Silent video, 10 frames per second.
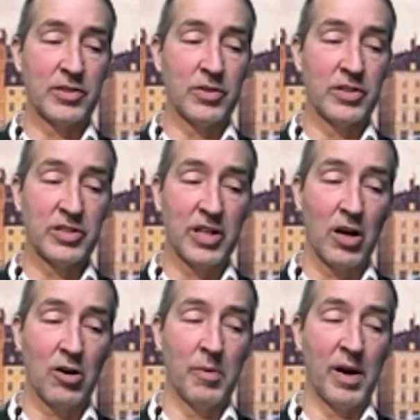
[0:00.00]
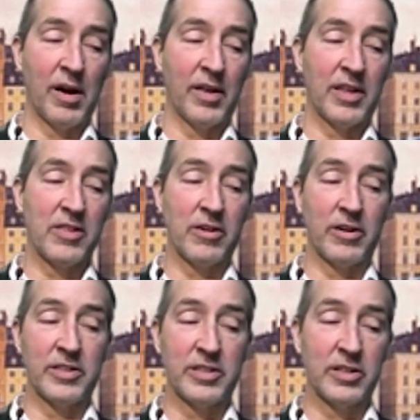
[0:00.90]
so in the Stockholm area, they
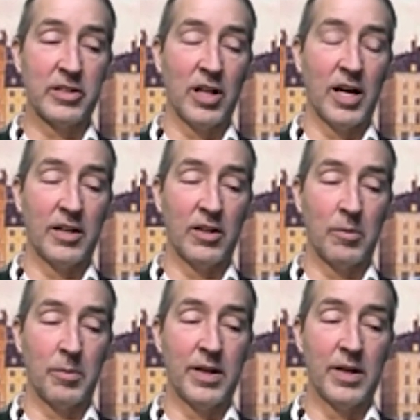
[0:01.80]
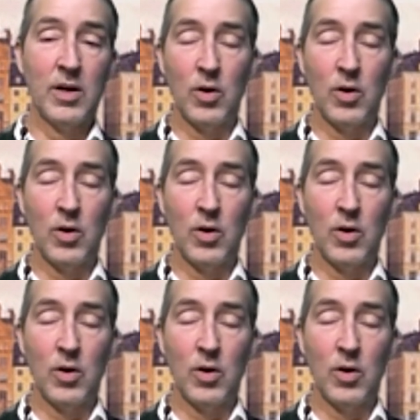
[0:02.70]
started to decline a little bit,